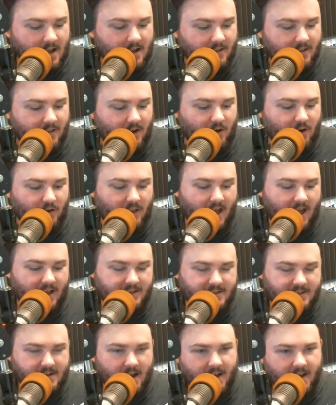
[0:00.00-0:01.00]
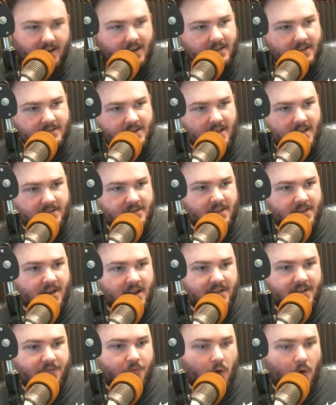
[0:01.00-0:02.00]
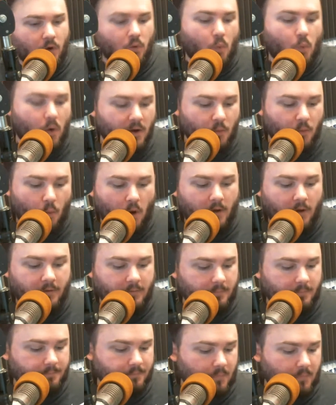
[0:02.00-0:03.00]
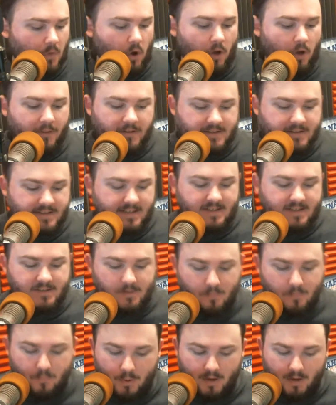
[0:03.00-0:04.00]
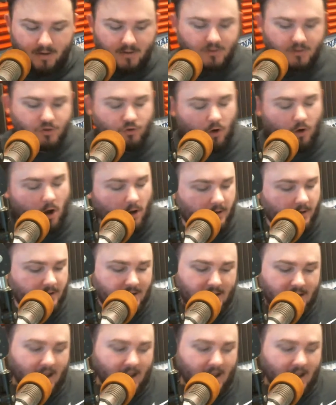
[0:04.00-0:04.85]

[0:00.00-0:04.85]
there last night as the Knights fall to 1-1 on the season, but a strong,